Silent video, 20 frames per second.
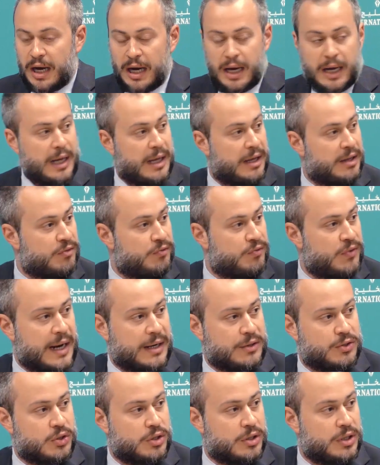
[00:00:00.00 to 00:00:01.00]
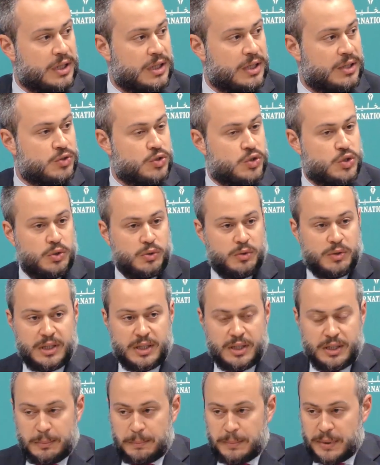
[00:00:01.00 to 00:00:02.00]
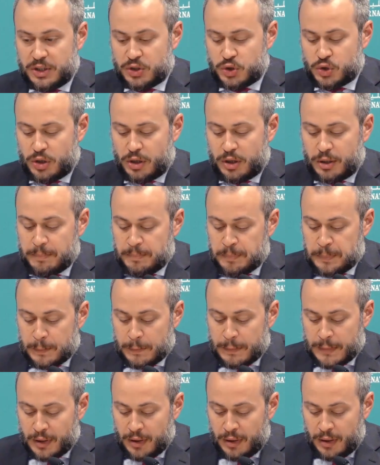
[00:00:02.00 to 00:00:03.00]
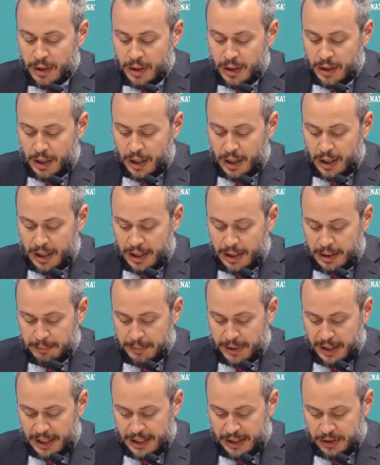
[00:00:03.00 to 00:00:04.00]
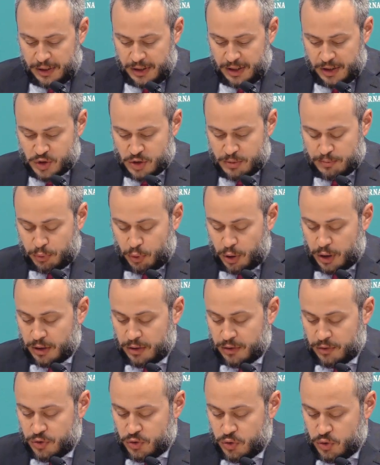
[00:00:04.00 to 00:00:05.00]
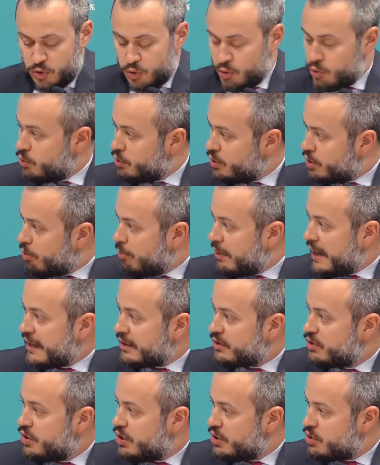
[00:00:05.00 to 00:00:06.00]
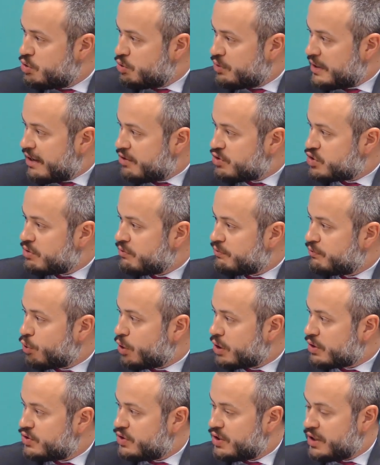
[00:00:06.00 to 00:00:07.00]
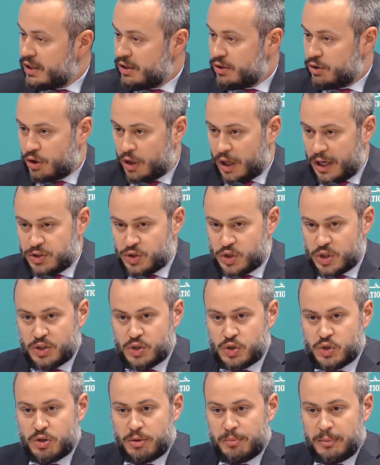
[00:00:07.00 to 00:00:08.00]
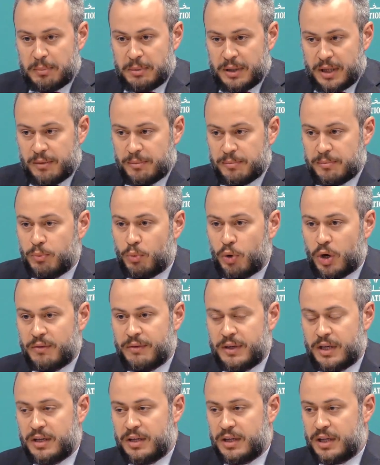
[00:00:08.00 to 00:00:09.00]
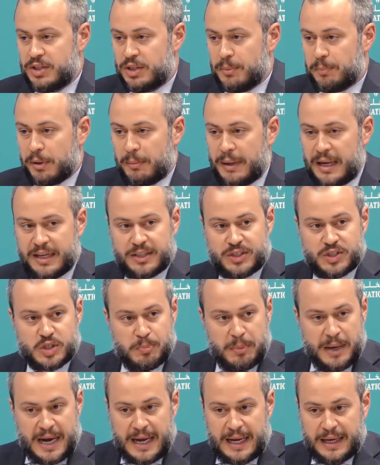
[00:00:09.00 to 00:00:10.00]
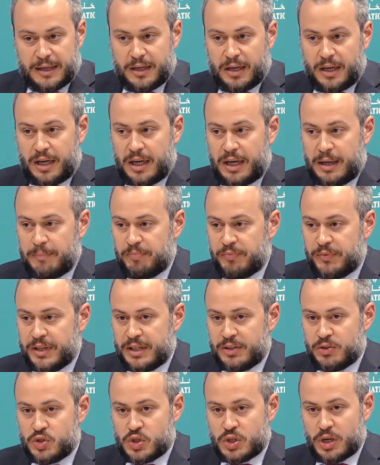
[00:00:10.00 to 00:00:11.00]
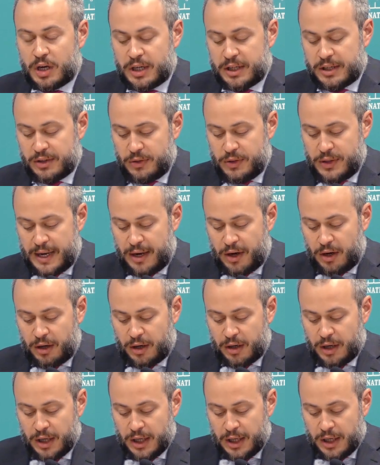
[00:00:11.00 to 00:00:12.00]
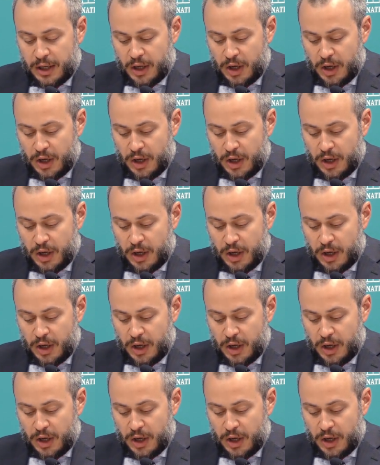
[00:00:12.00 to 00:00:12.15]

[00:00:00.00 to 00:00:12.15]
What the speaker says: factored into the picture. I think it's important to go back to the 2014 crisis, or maybe more of a diplomatic spat, and start there.